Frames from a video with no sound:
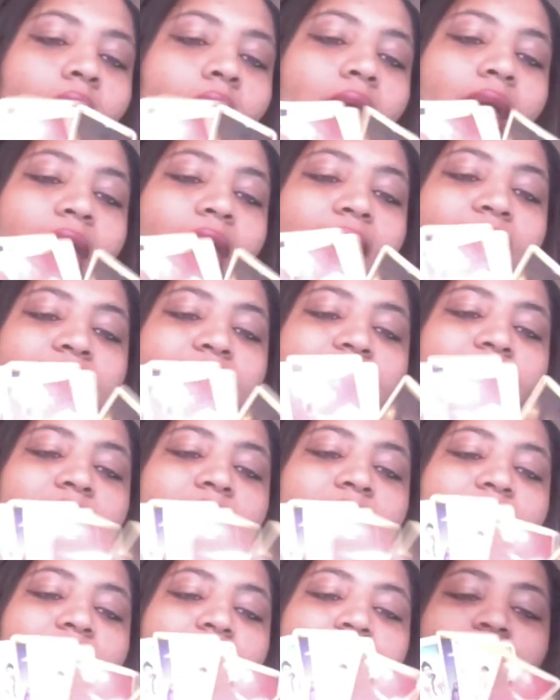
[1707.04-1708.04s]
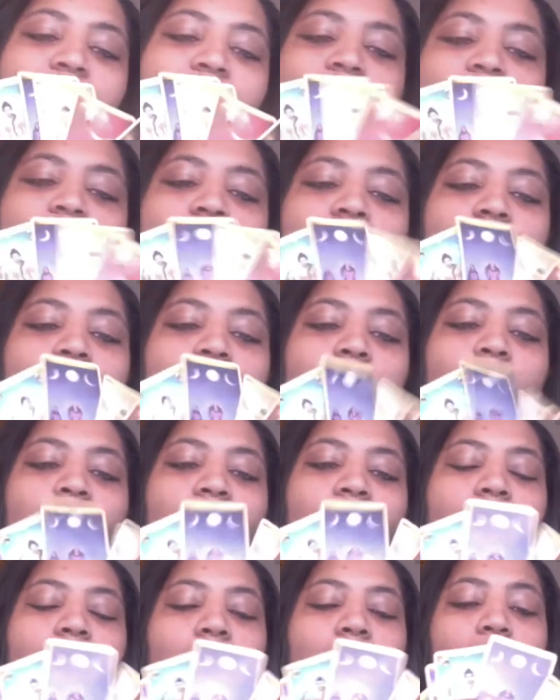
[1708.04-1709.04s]
Ancestors. Where
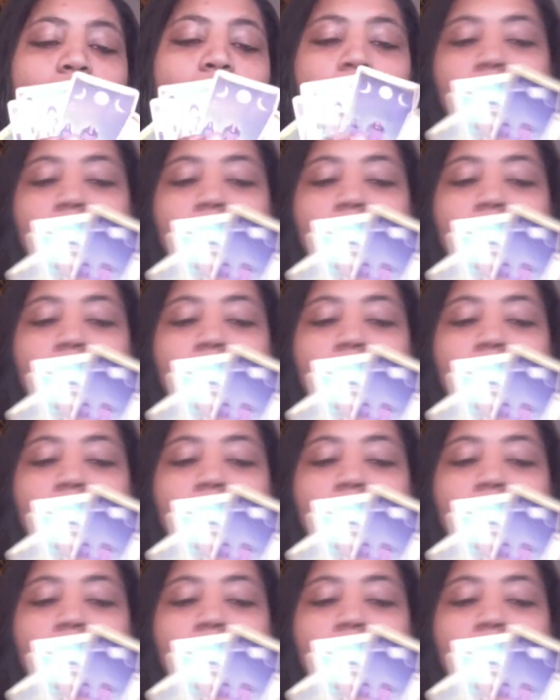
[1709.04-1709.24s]
y'all go?